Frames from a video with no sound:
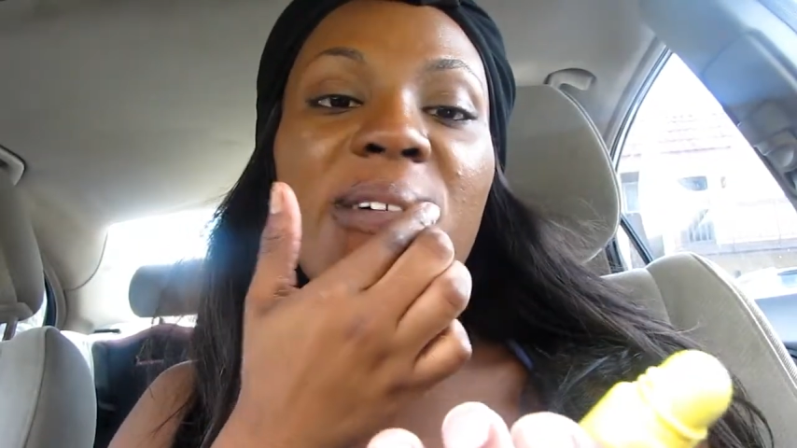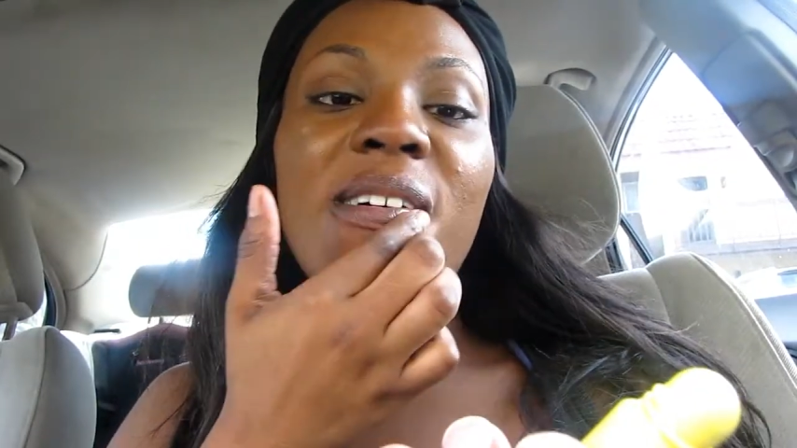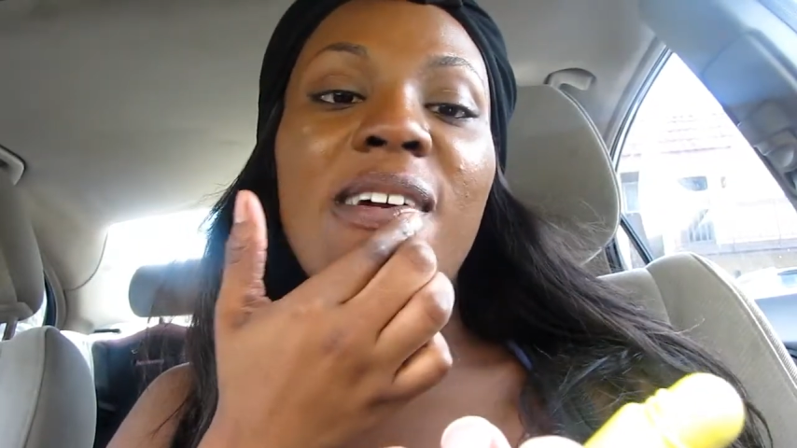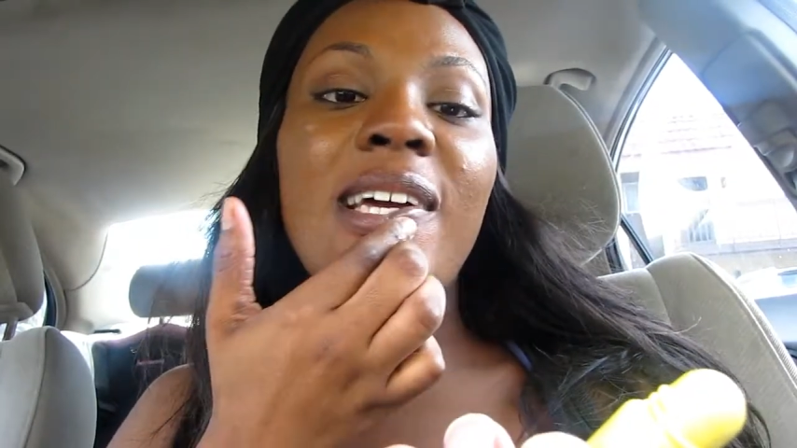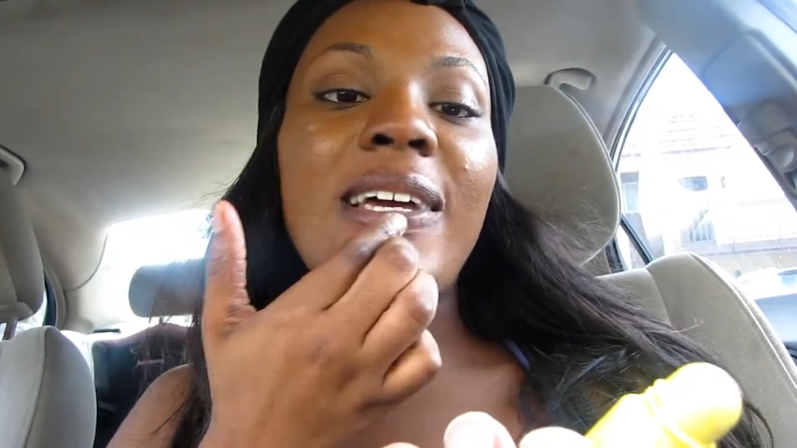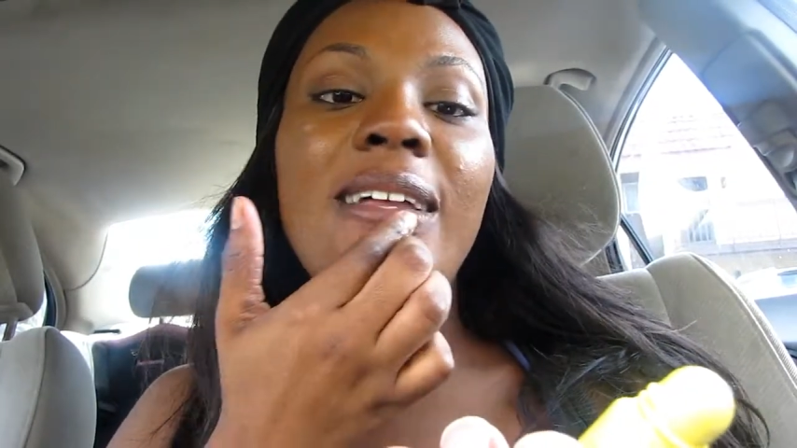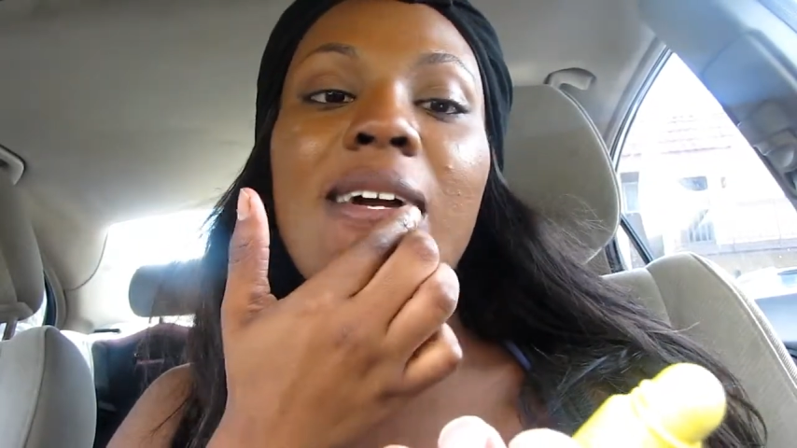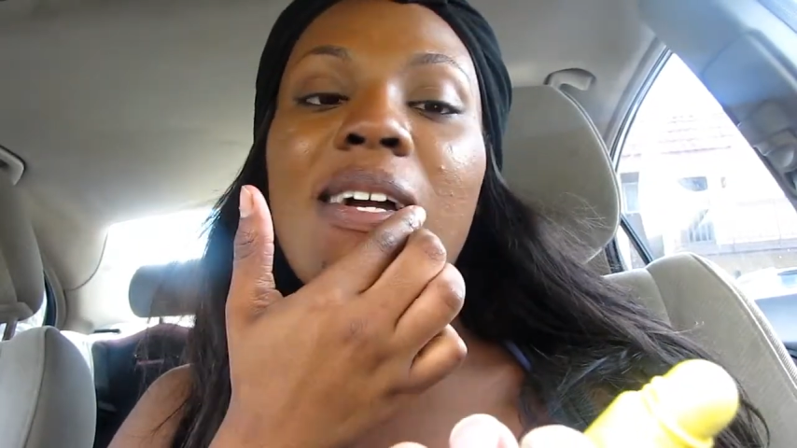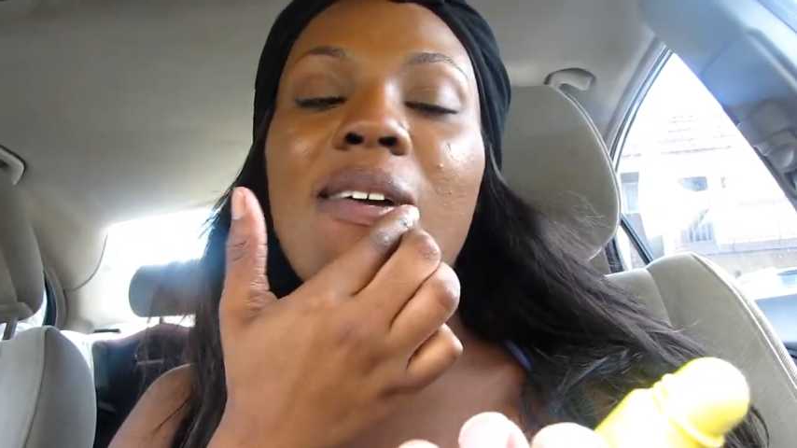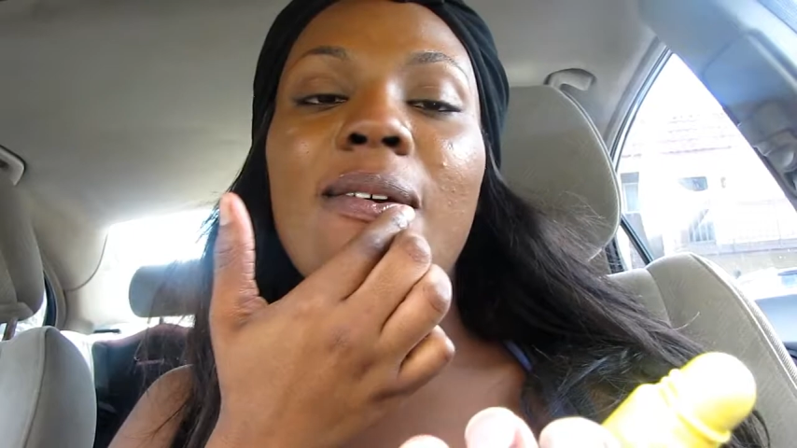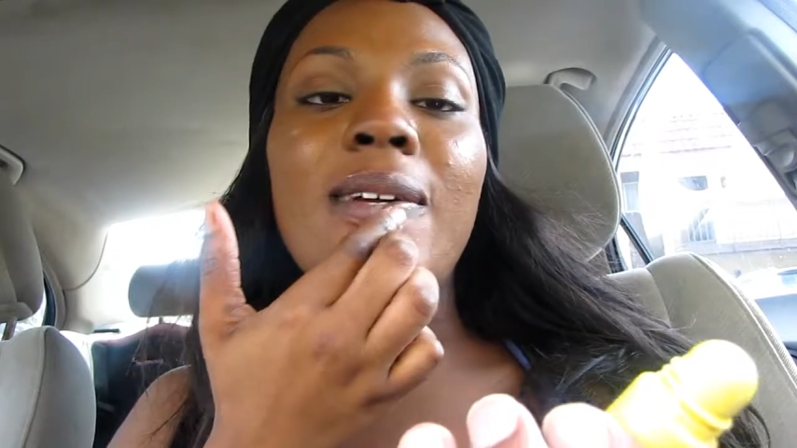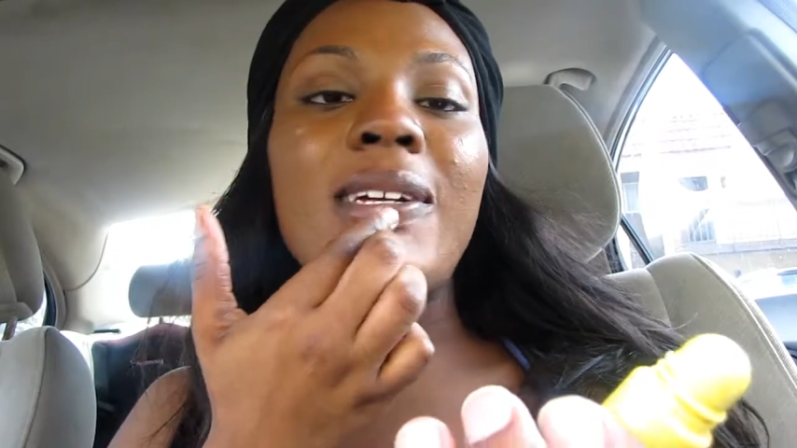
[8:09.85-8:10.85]
And I
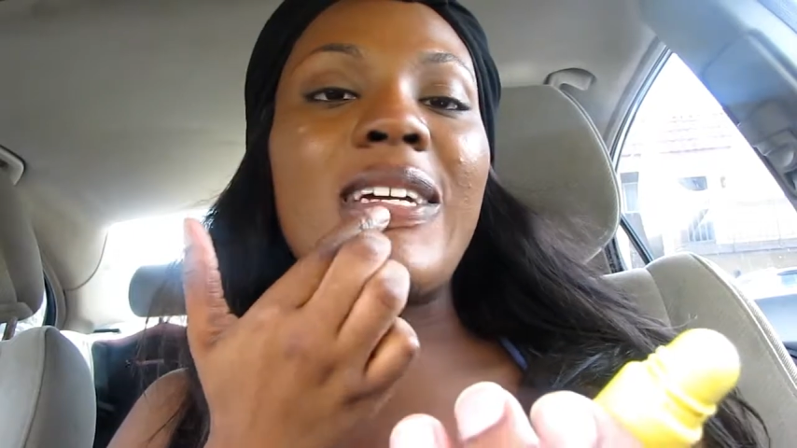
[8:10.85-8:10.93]
really